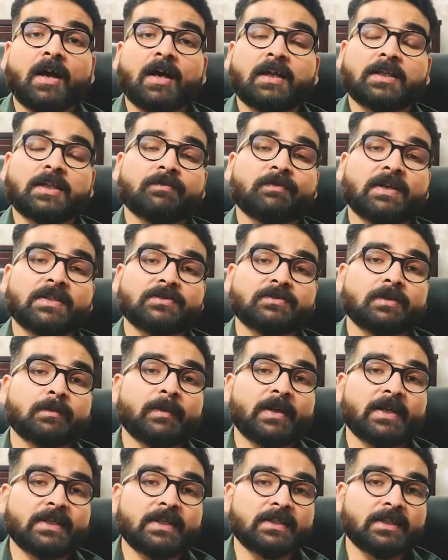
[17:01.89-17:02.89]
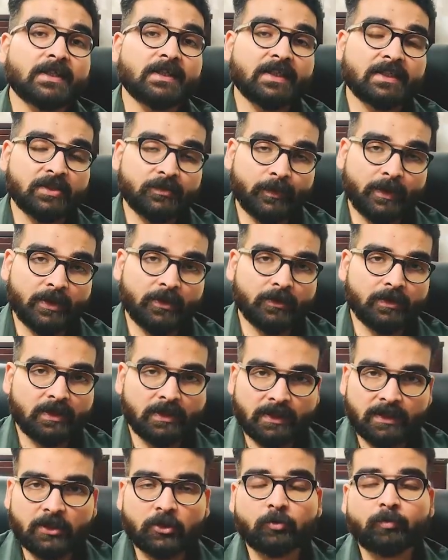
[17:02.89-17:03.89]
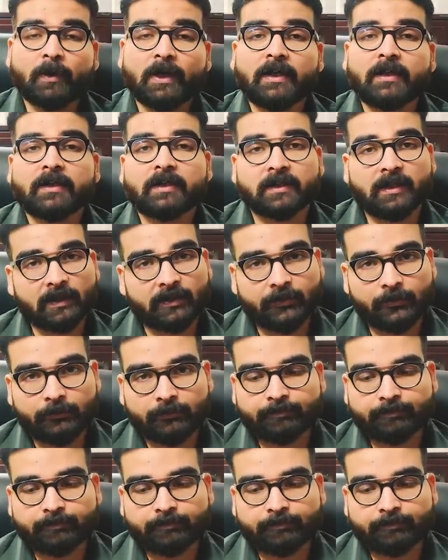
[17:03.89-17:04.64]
Otherwise, we'll meet in the next video. Till then, goodbye and thank you.